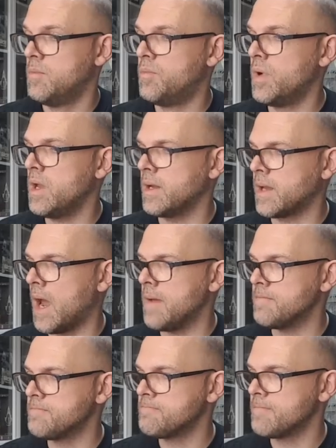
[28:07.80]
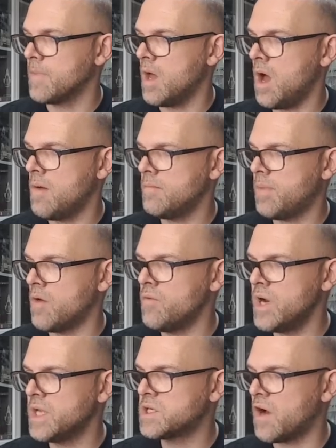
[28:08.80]
Brilliant game. A
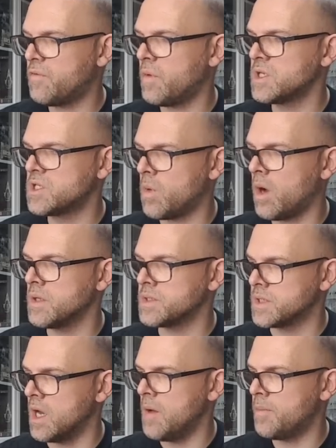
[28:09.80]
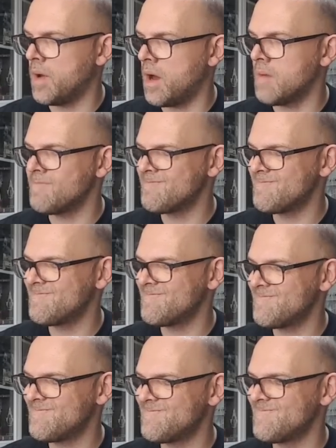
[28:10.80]
really tough one to answer, but
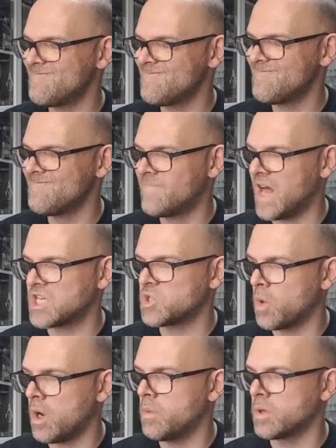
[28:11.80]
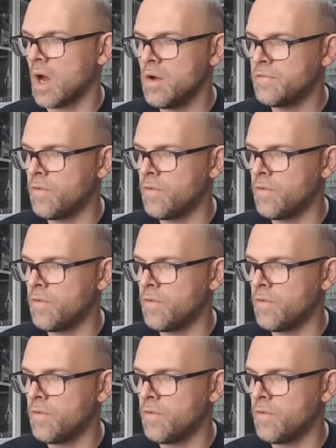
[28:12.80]
that's the one I would go